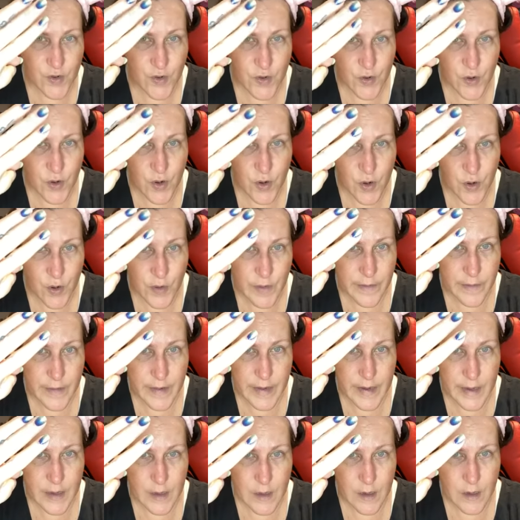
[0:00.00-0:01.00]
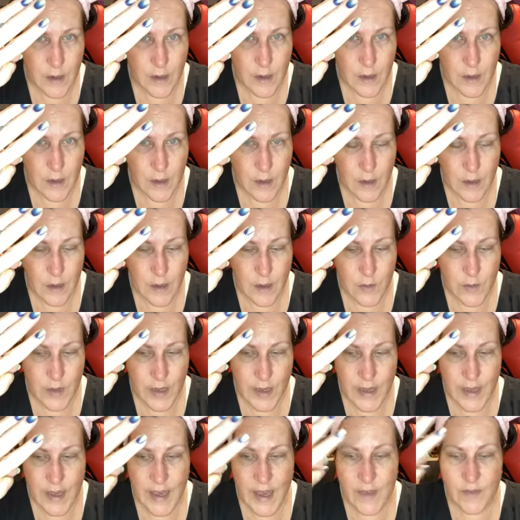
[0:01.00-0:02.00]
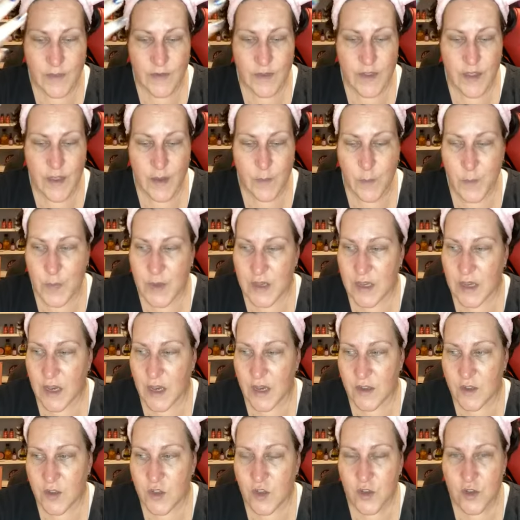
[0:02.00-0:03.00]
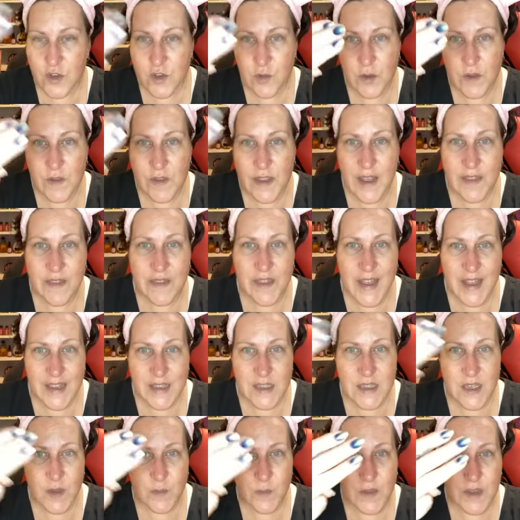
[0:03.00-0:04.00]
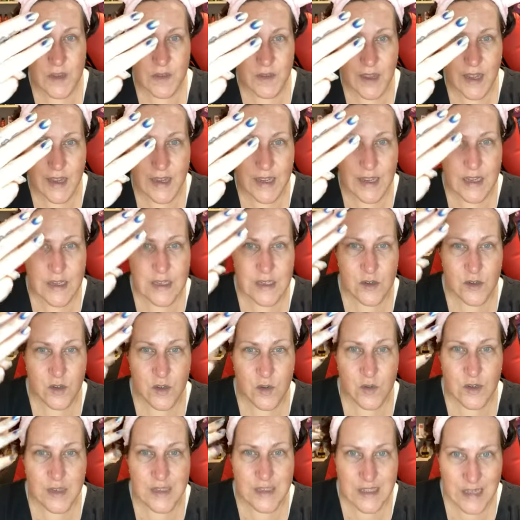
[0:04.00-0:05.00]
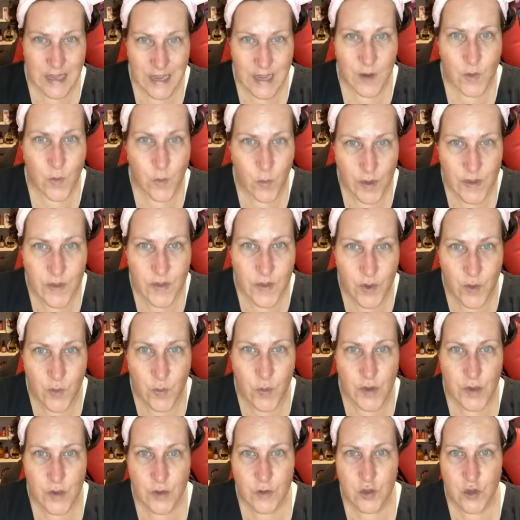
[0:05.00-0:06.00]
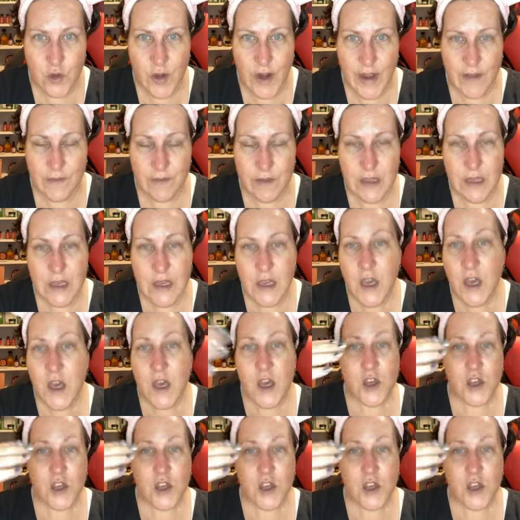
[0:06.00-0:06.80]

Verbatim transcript: you're in a hurry. Okay, and because you're doing that, that's something that you can take with you when you're traveling.